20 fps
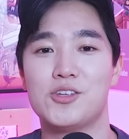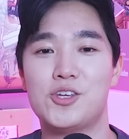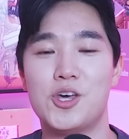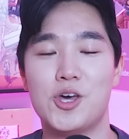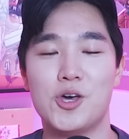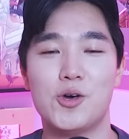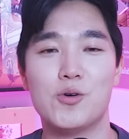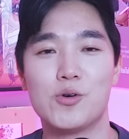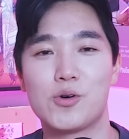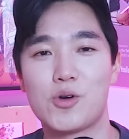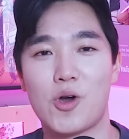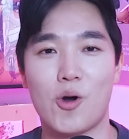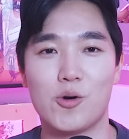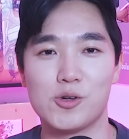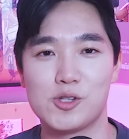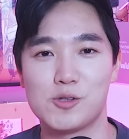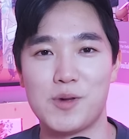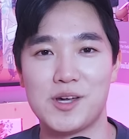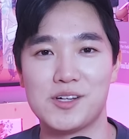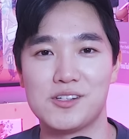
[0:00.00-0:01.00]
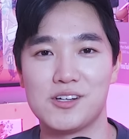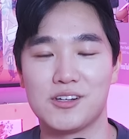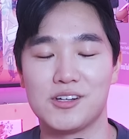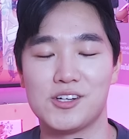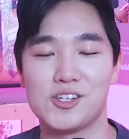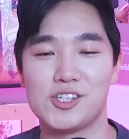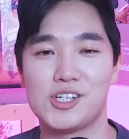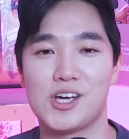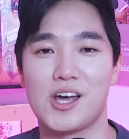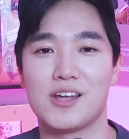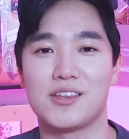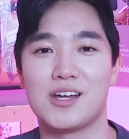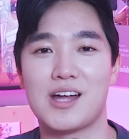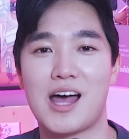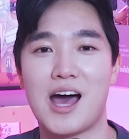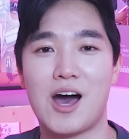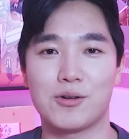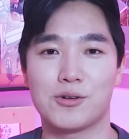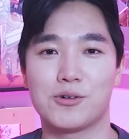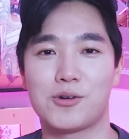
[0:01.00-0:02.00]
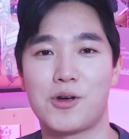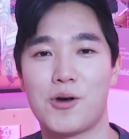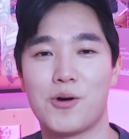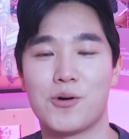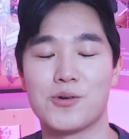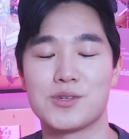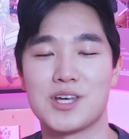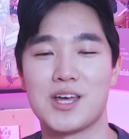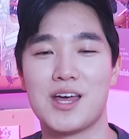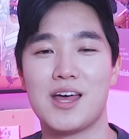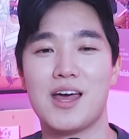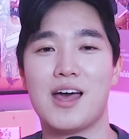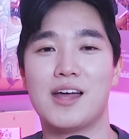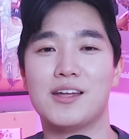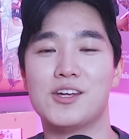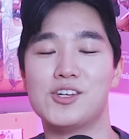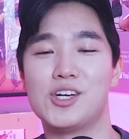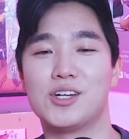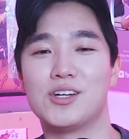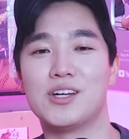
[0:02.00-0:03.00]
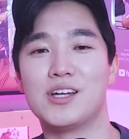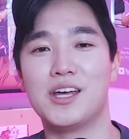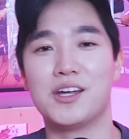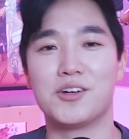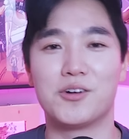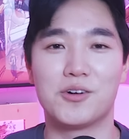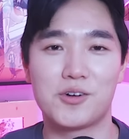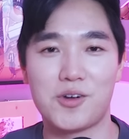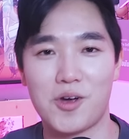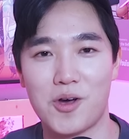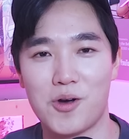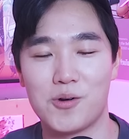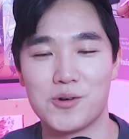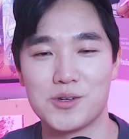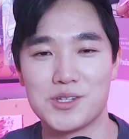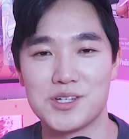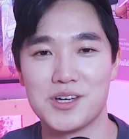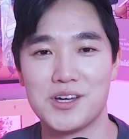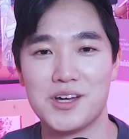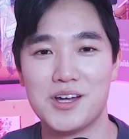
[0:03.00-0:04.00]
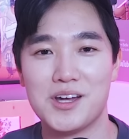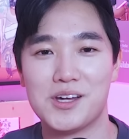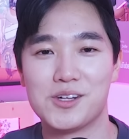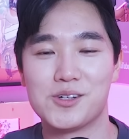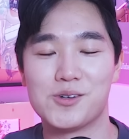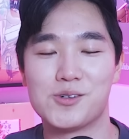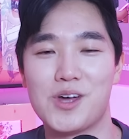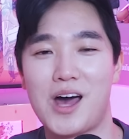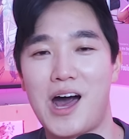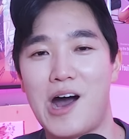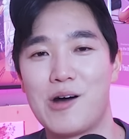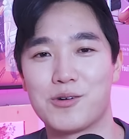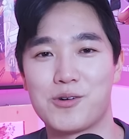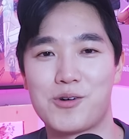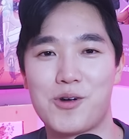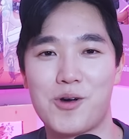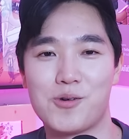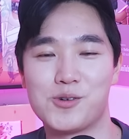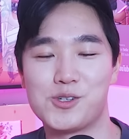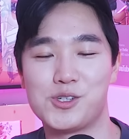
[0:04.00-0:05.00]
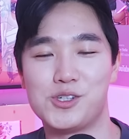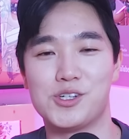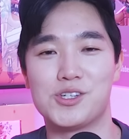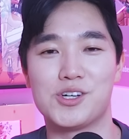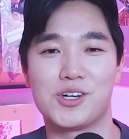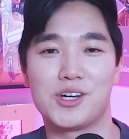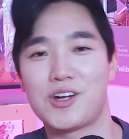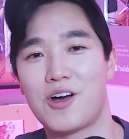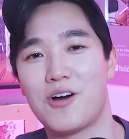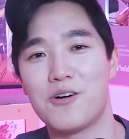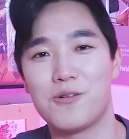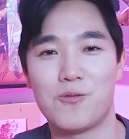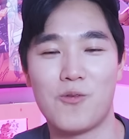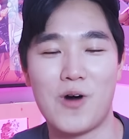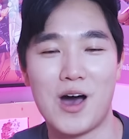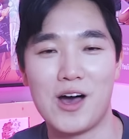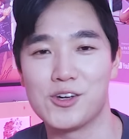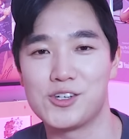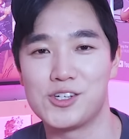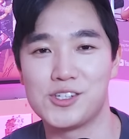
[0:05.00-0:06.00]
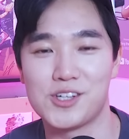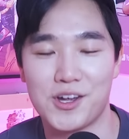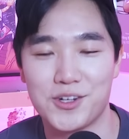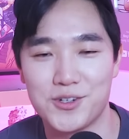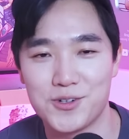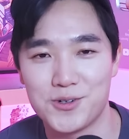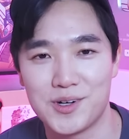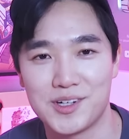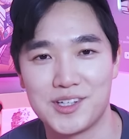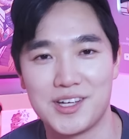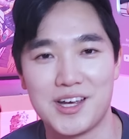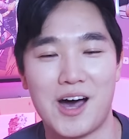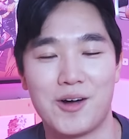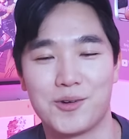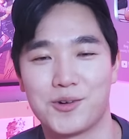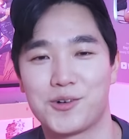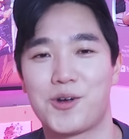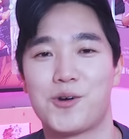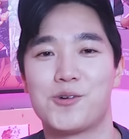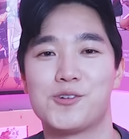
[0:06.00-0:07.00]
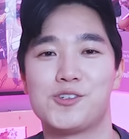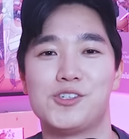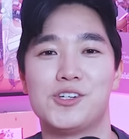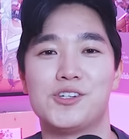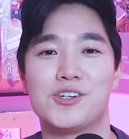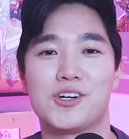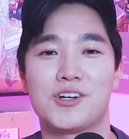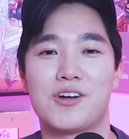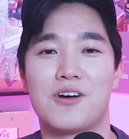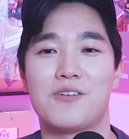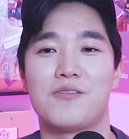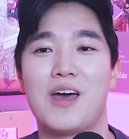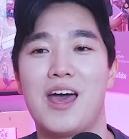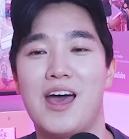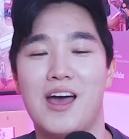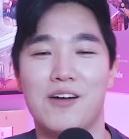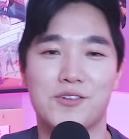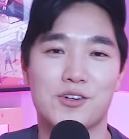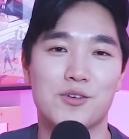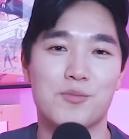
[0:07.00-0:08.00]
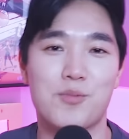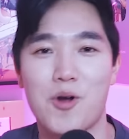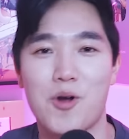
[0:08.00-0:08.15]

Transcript: two coats basically. She had that outer coat and then she had an inner coat. So the outer coat, she took it off while she's entering. The outer coat, she took it off after the